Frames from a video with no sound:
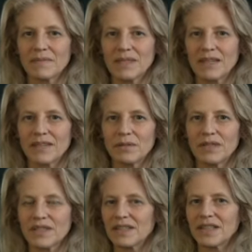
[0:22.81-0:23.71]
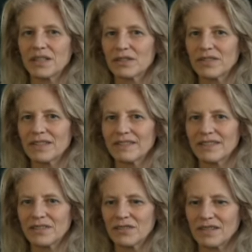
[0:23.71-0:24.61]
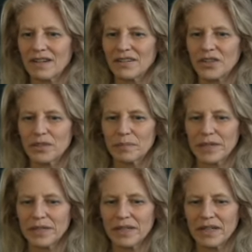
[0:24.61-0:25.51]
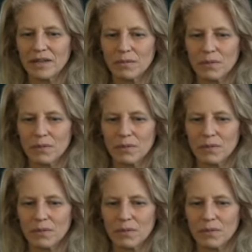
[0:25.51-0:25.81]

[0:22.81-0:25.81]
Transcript: Cathee recently heard that there's on your parallel